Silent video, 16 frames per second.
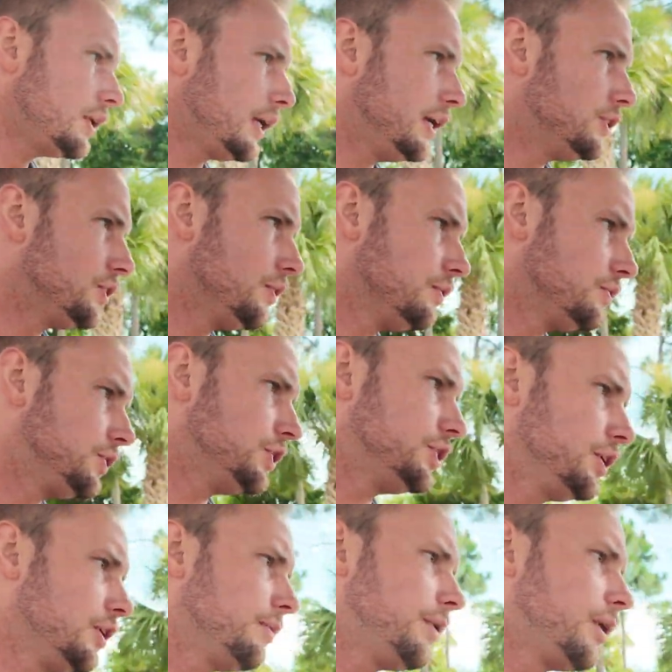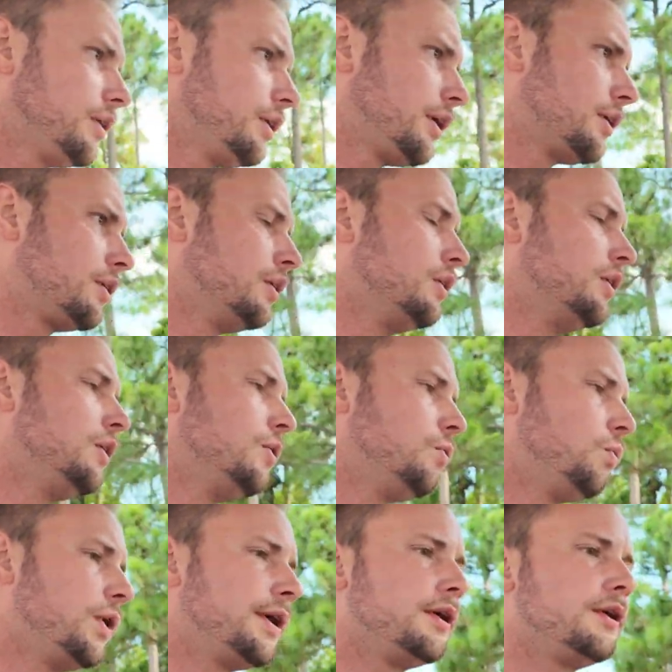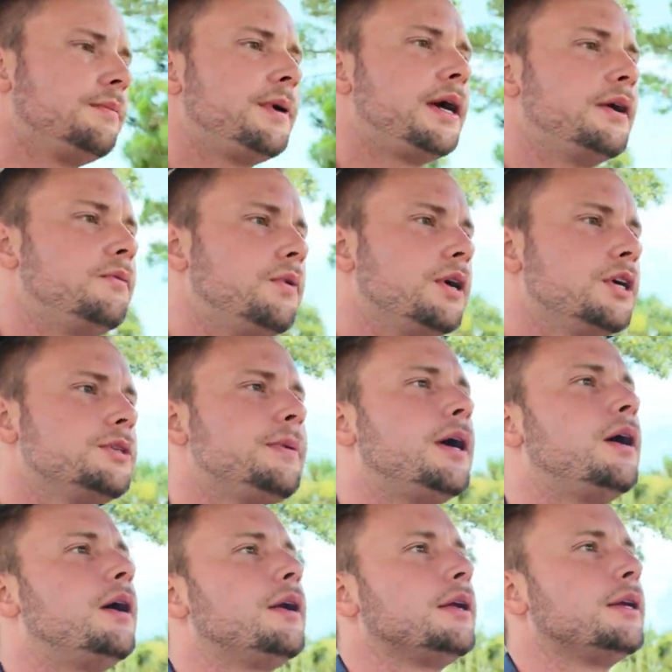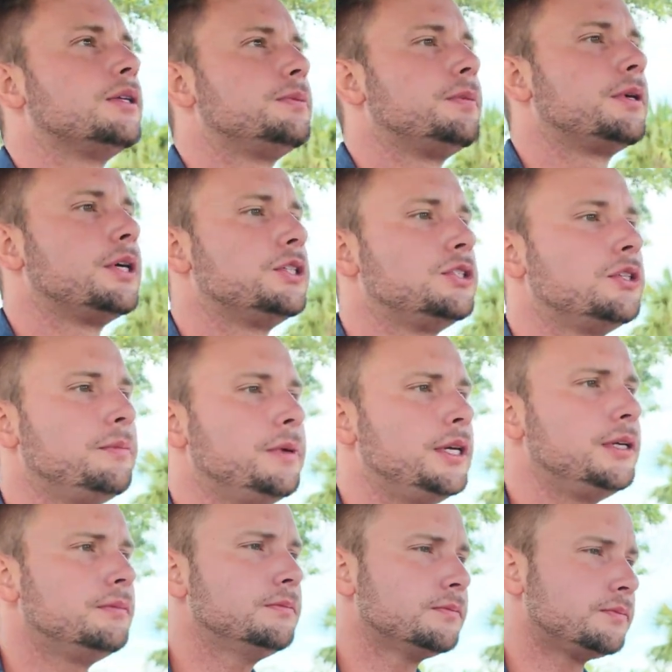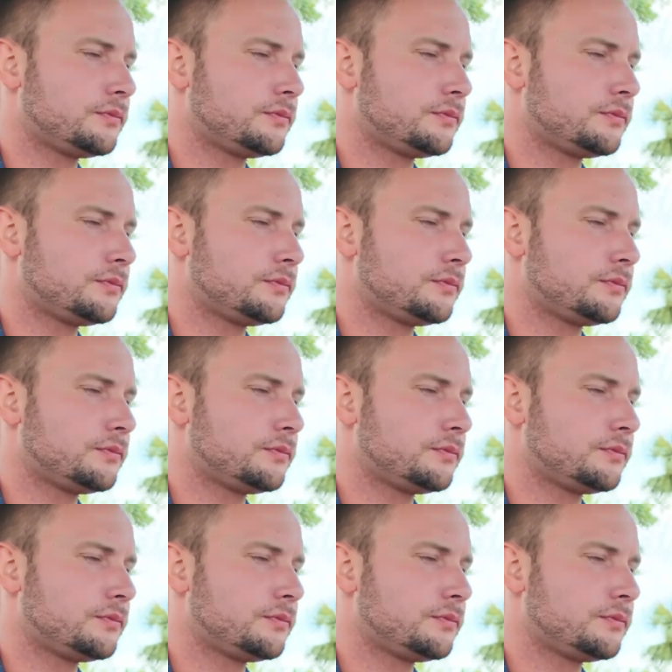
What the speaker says: And so just think about where's my audience? Because to me,